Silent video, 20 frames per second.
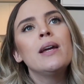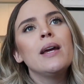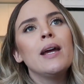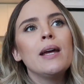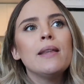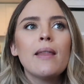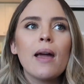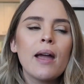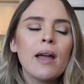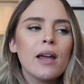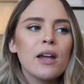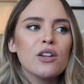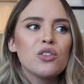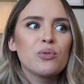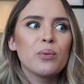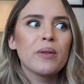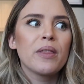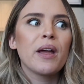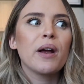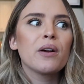in that
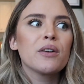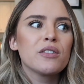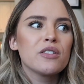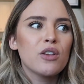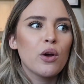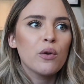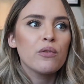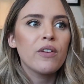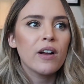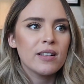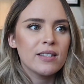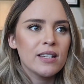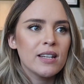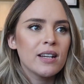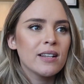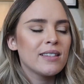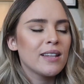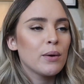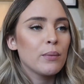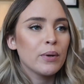age where they are so fussy
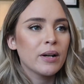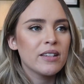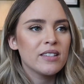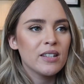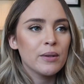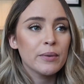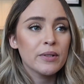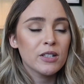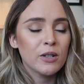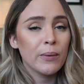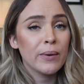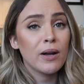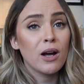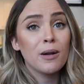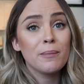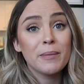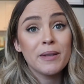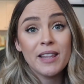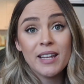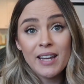because they want to see what's going
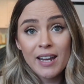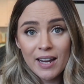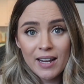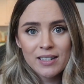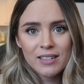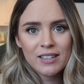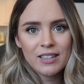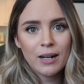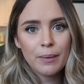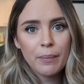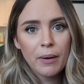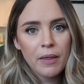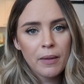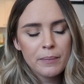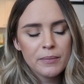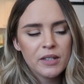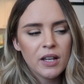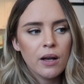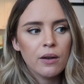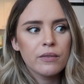on but they can't sit up by
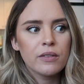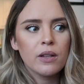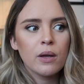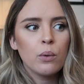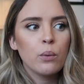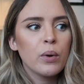themselves